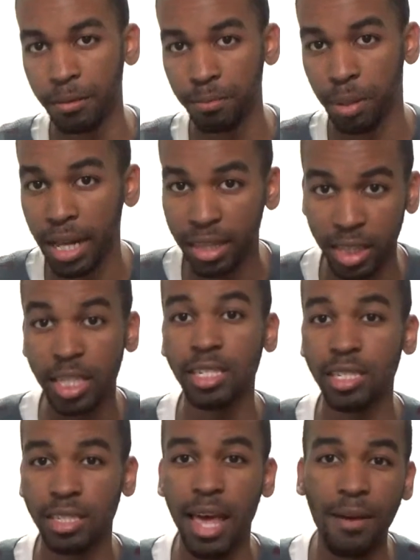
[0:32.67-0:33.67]
but
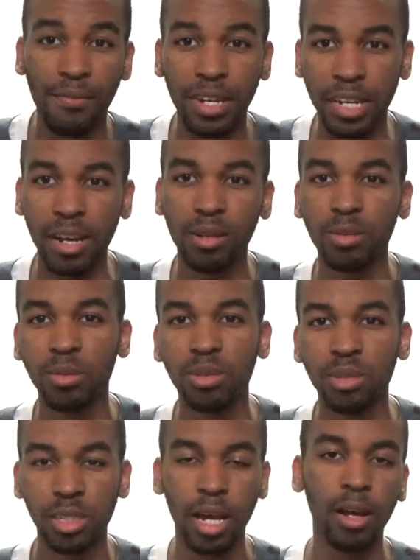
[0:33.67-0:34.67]
this is that video.
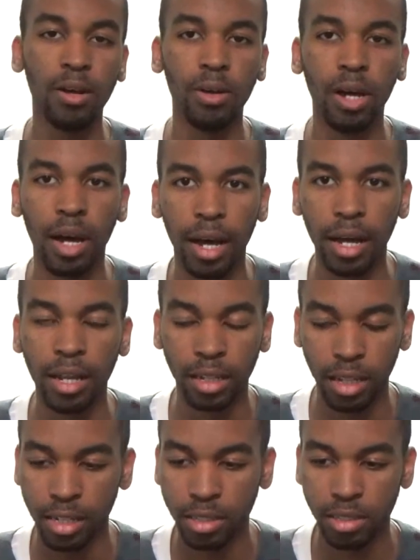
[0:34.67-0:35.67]
So
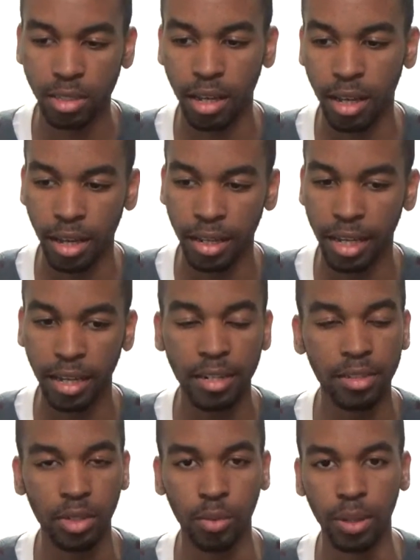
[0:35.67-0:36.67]
let's get
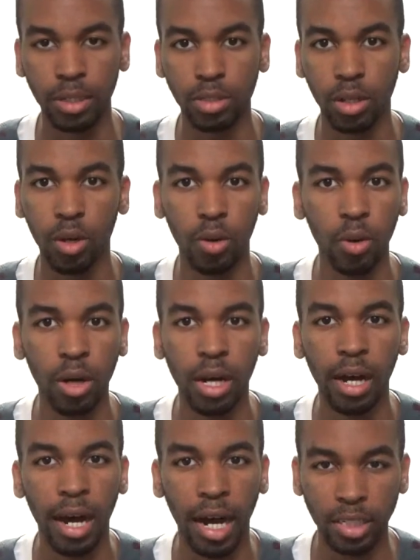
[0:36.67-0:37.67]
into it. So
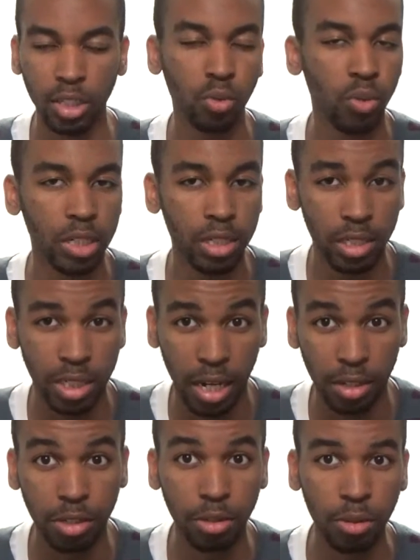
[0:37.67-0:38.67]
I just wanted to
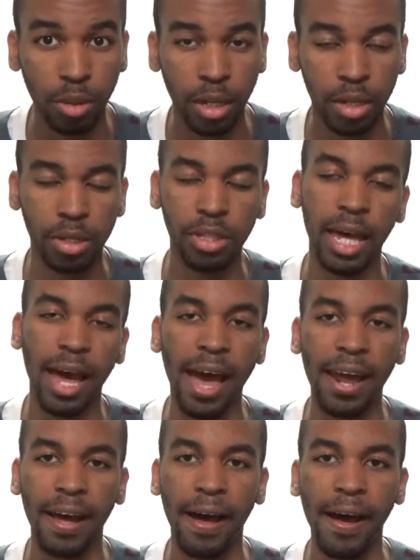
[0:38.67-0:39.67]
tell you
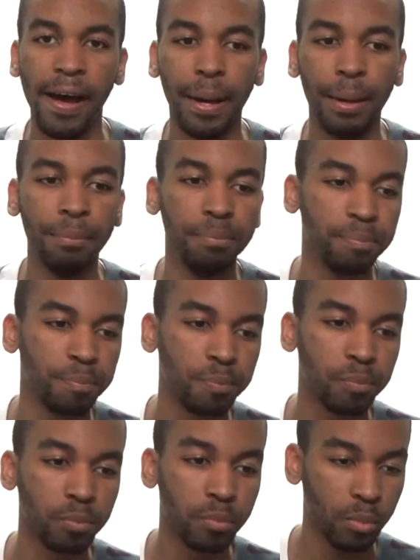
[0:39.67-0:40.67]
that, well,
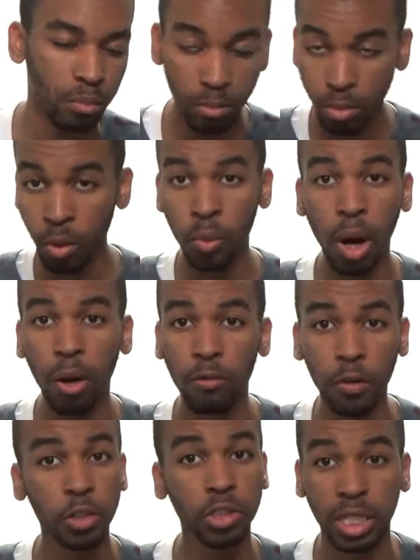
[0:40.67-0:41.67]

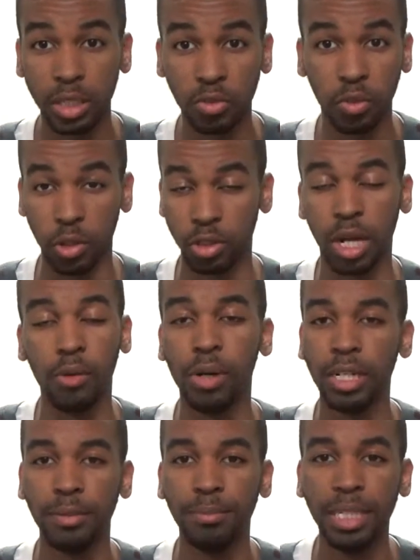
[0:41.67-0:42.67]
first things first, I
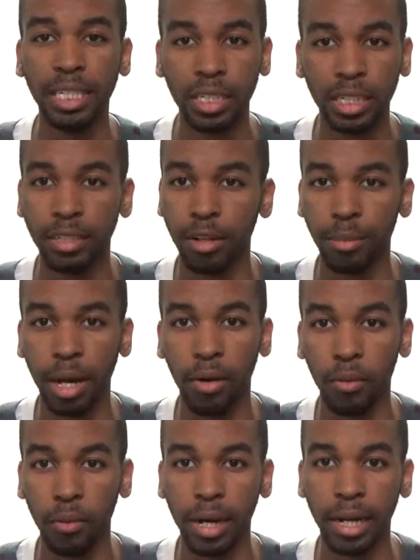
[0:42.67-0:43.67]
want to be clear
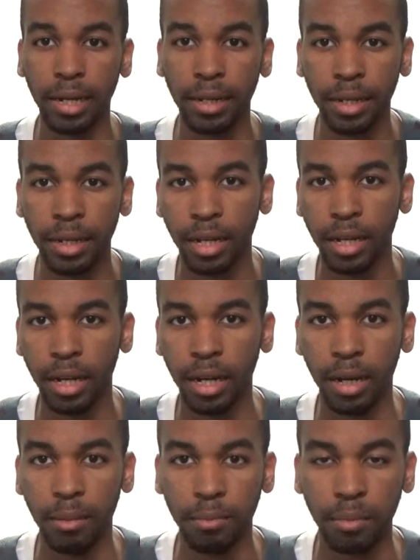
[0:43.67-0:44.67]
about what
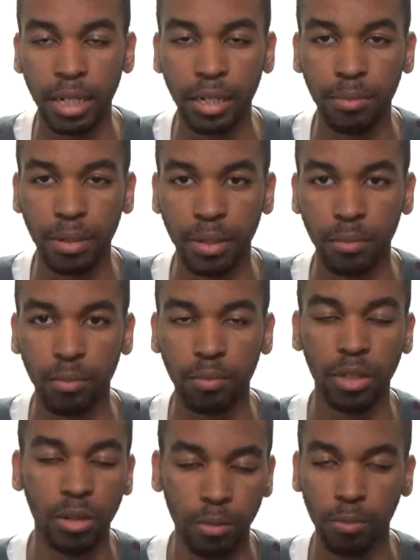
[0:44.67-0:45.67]

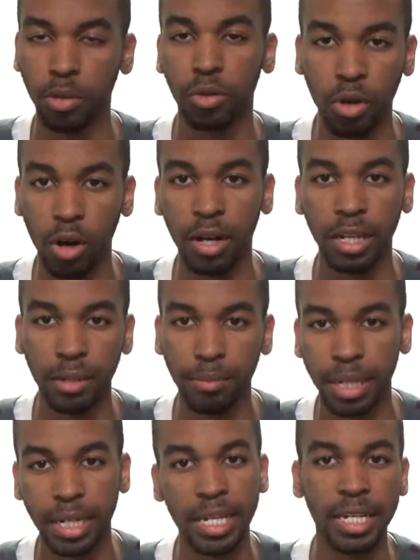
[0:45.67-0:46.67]
the protocol
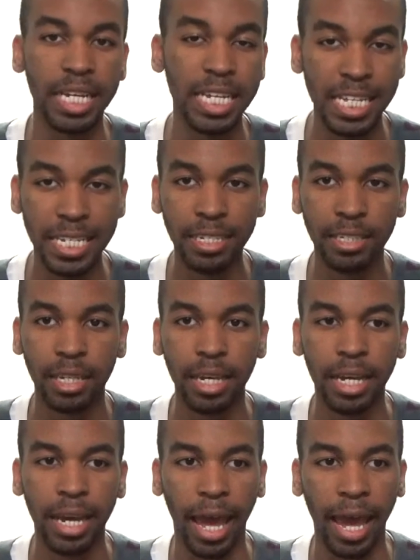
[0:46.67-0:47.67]
independent is.
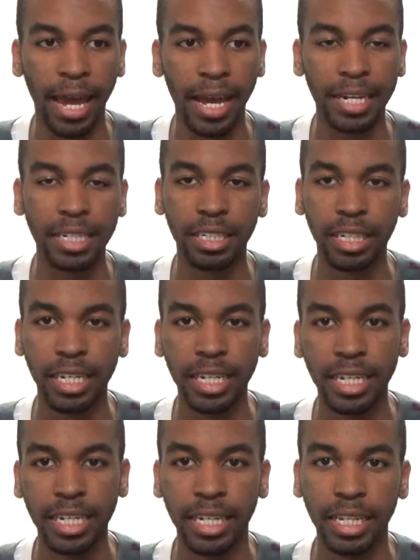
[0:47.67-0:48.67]
And
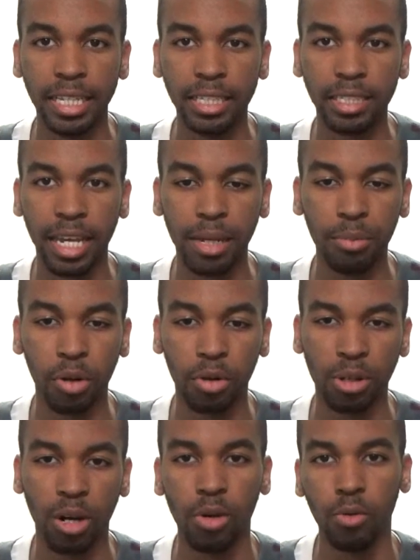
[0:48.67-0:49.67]
it is a
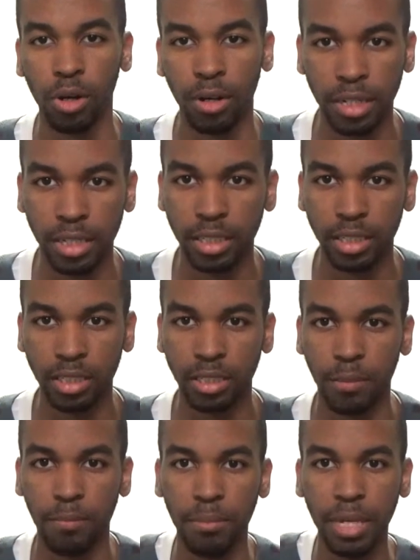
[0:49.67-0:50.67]
protocol where it
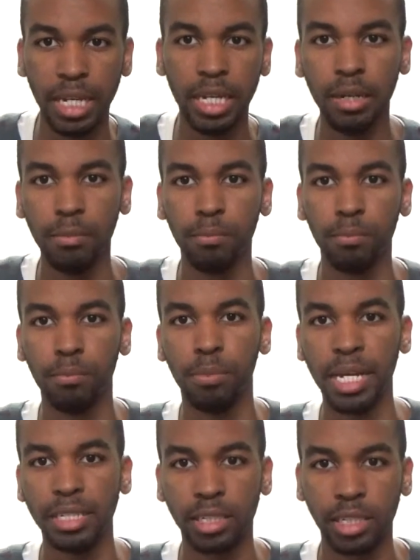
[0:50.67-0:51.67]
is me
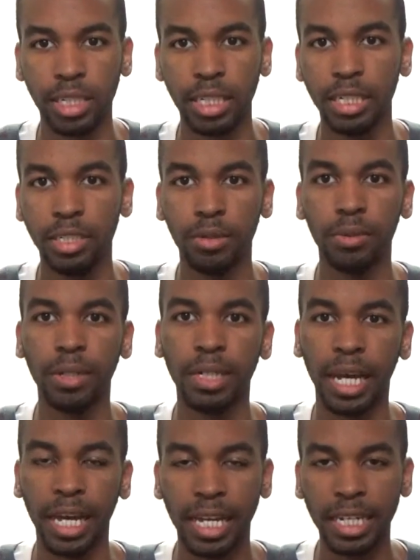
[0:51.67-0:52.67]
basically doing
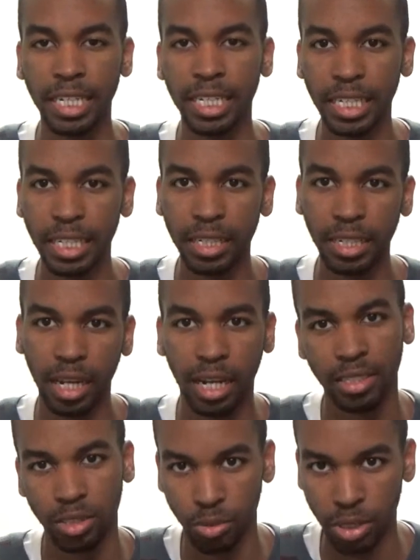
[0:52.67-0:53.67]
indie
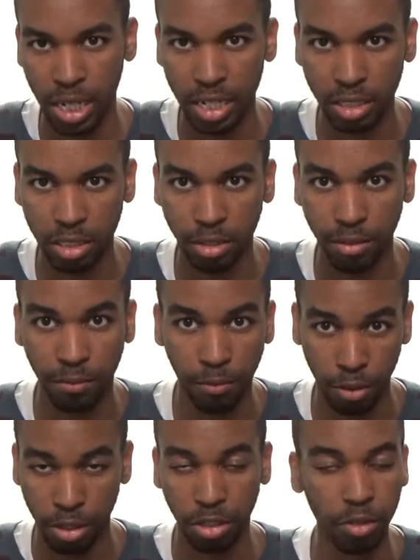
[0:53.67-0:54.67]
consultation
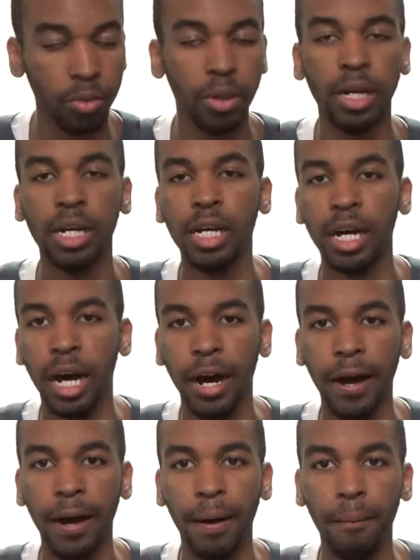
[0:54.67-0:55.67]
for you,
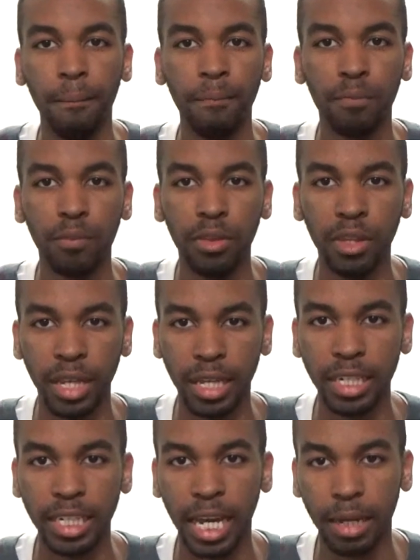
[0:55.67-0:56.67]

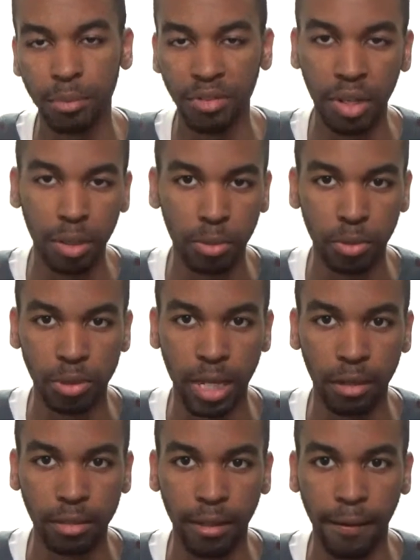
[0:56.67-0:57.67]
indie game developers
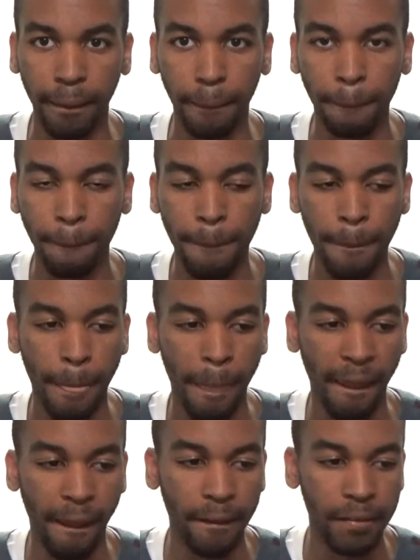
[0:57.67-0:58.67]
out there.
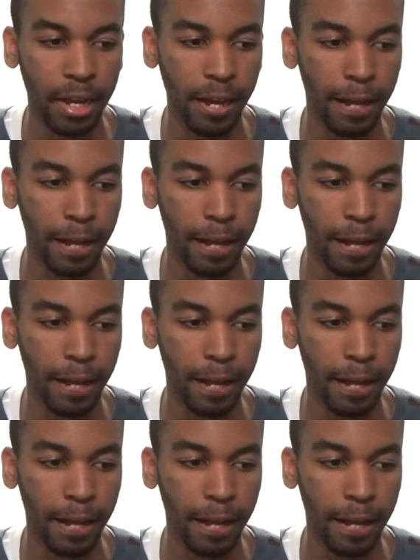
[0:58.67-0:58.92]
And